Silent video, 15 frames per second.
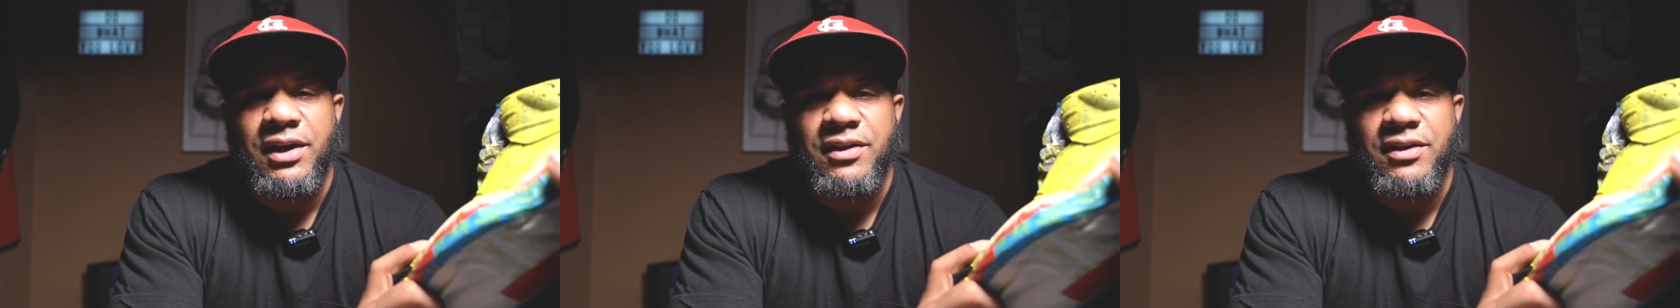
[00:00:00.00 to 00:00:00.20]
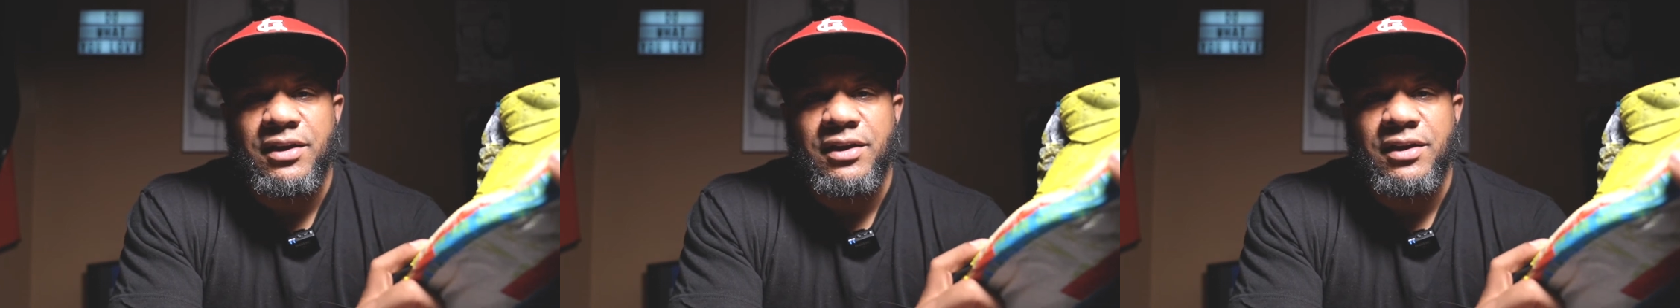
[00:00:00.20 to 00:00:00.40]

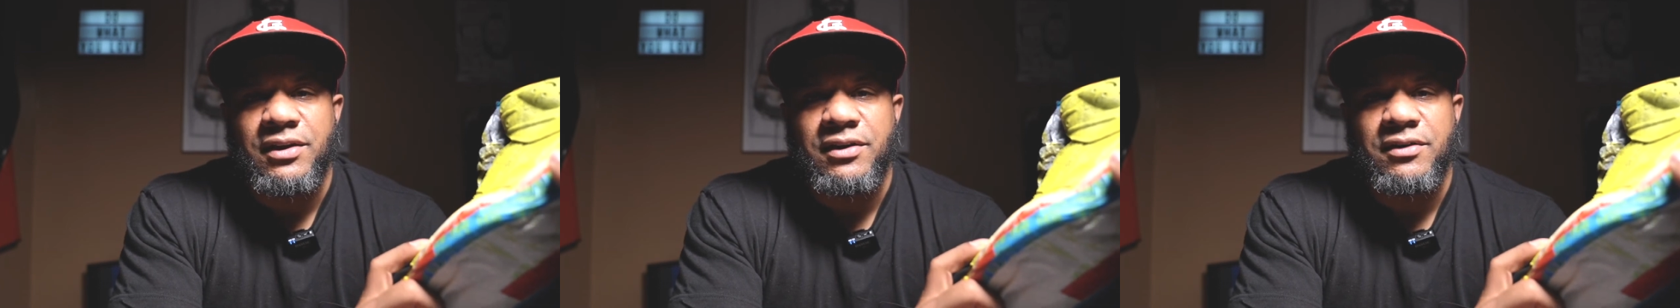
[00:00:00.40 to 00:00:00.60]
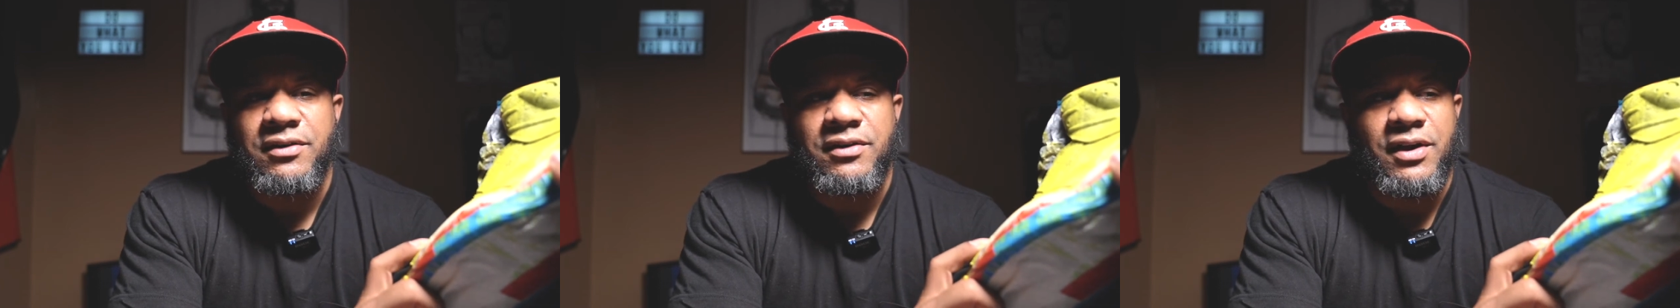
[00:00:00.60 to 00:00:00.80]
and
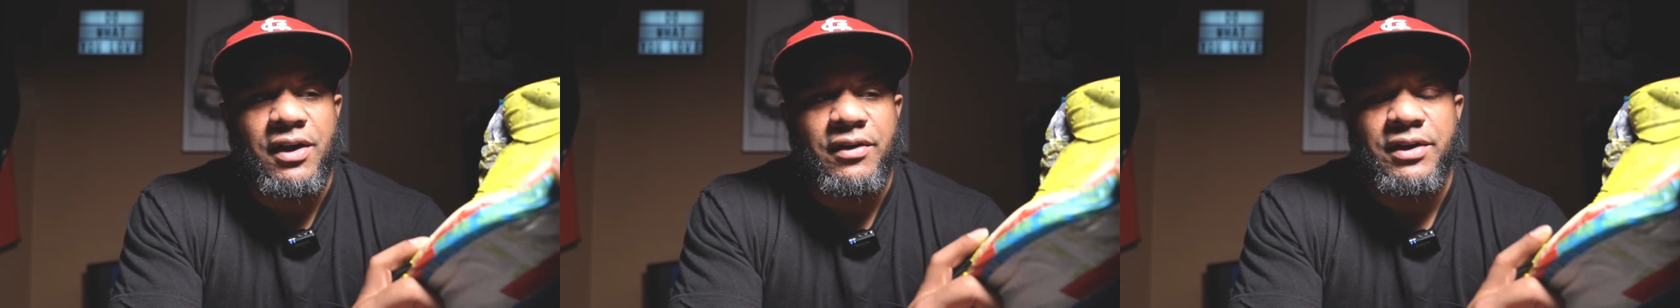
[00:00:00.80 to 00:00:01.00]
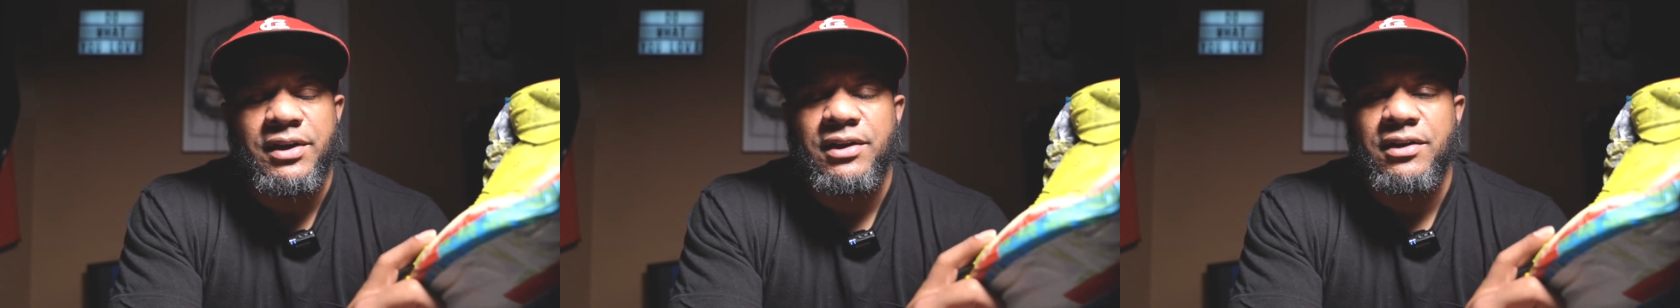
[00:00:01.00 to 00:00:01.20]
then
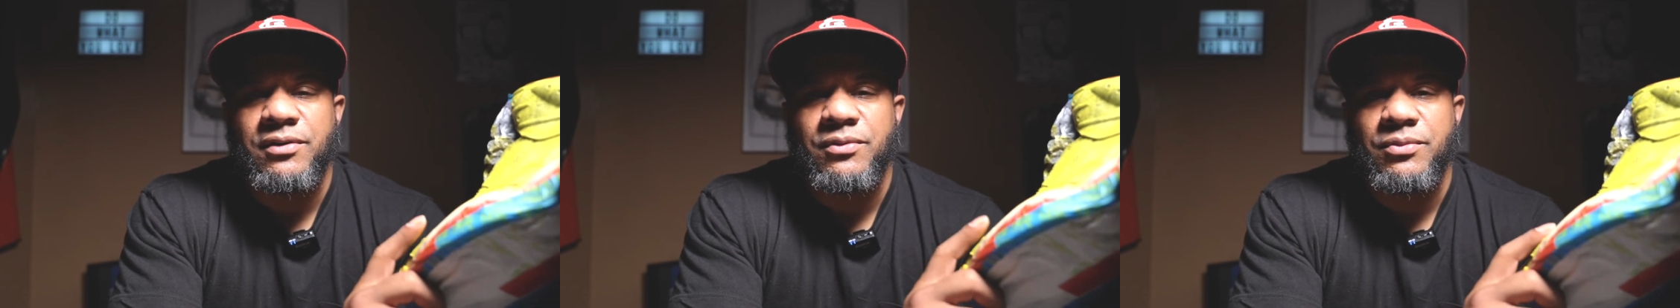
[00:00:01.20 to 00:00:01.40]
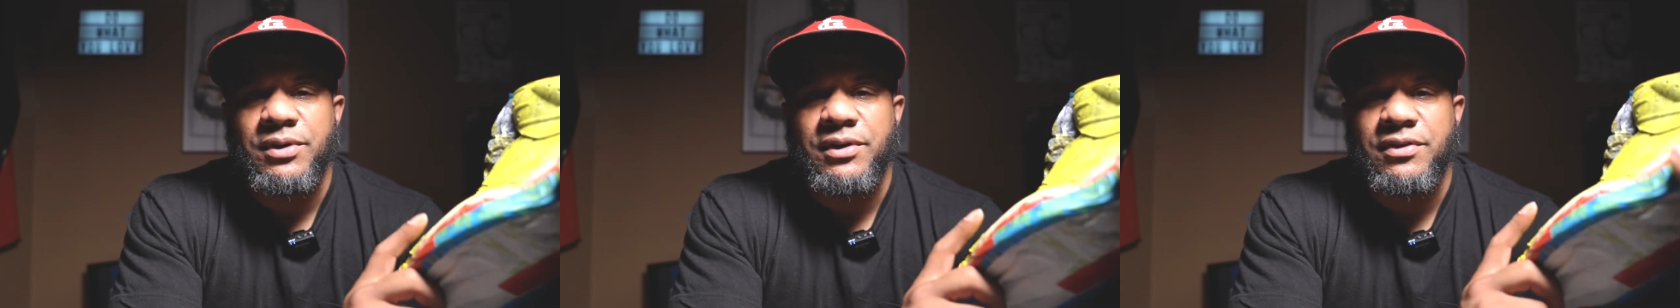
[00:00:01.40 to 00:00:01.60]
I'll hit
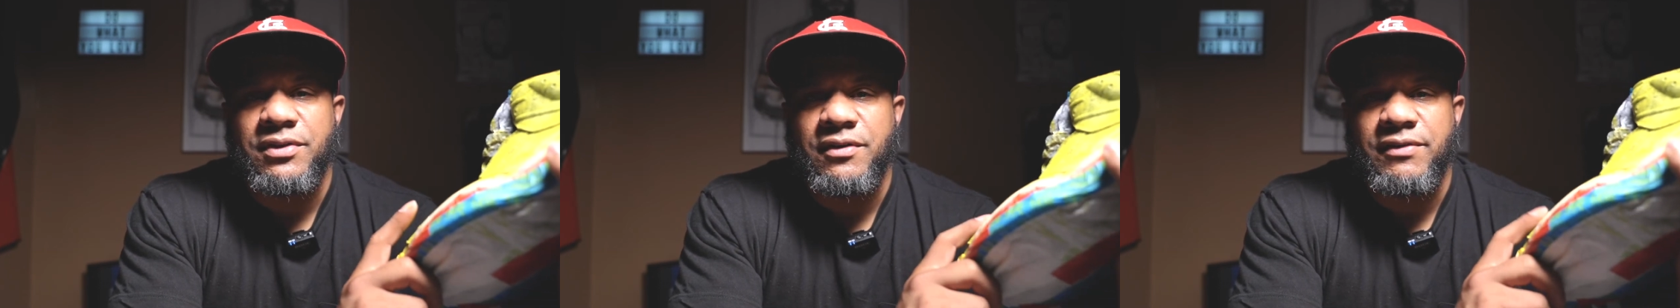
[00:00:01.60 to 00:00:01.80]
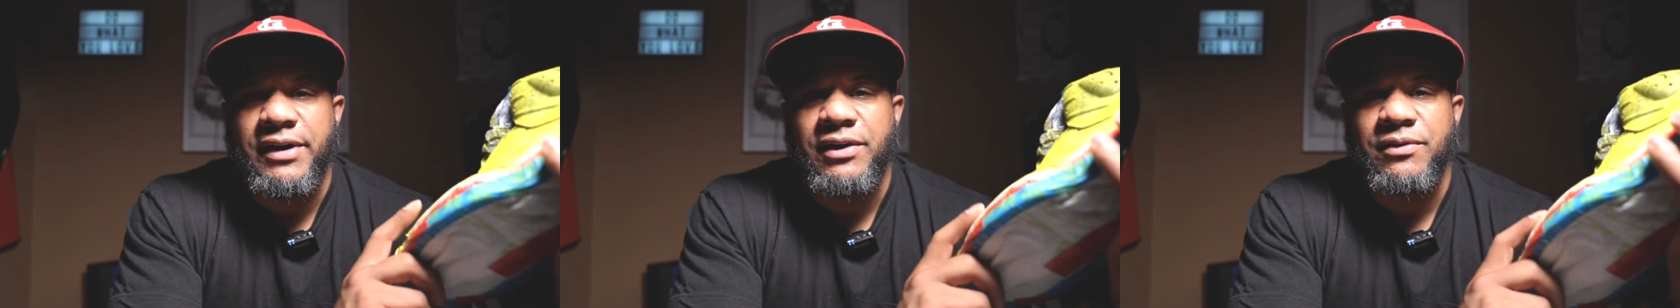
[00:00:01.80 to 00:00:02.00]
it with
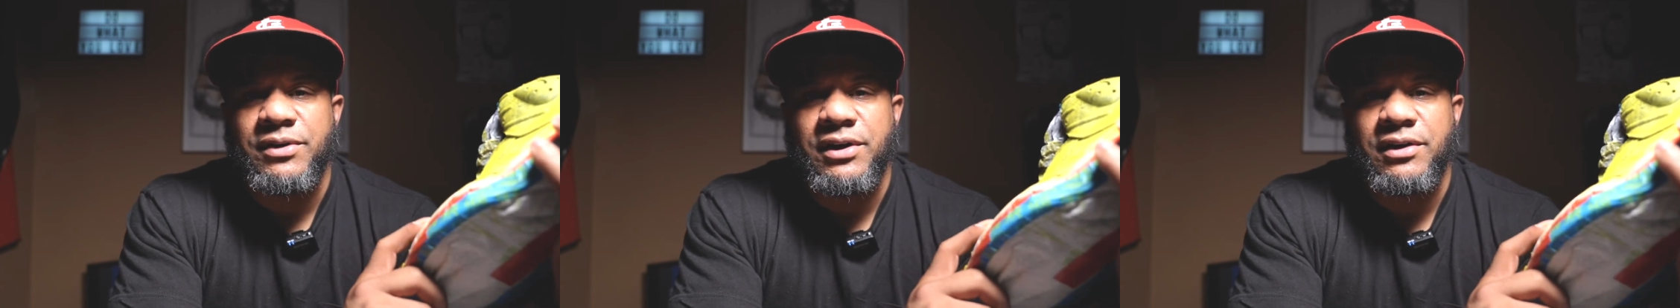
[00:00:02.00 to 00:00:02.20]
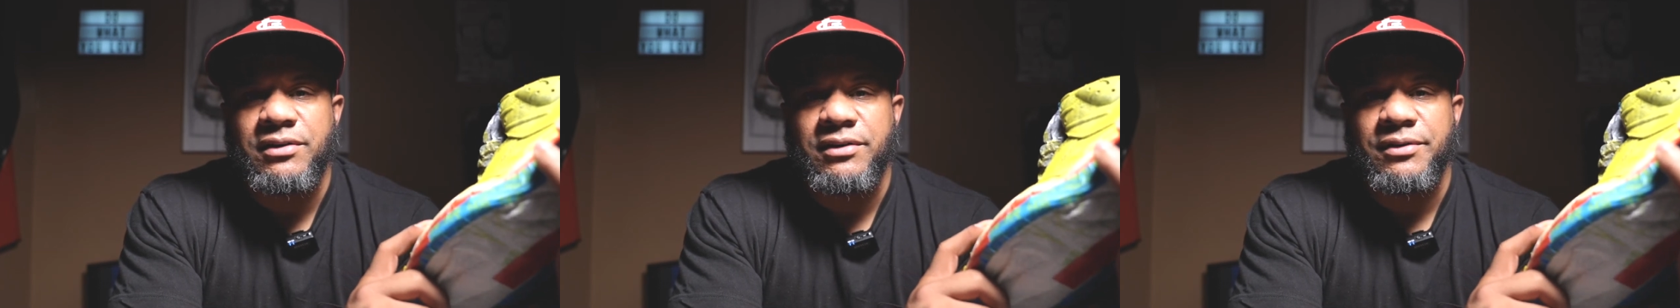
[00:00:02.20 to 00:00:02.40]
the final
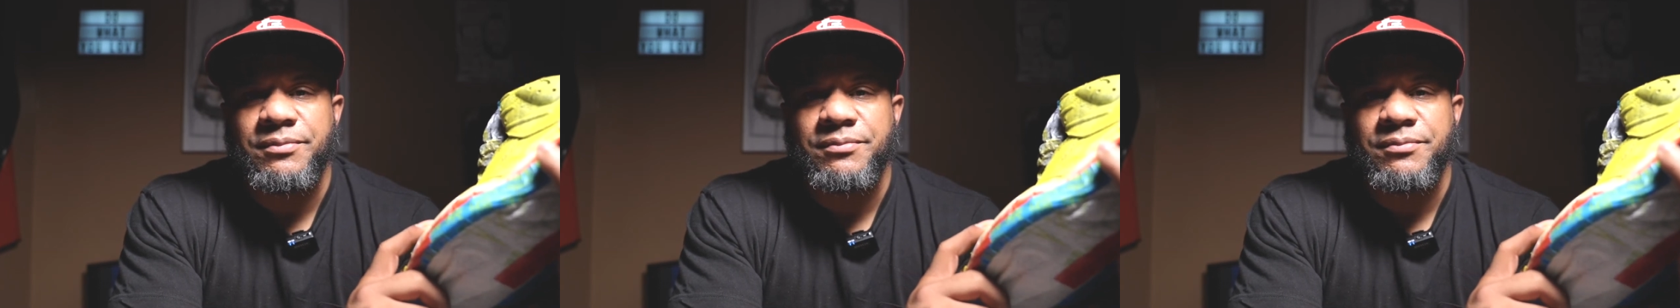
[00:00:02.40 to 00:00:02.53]
color.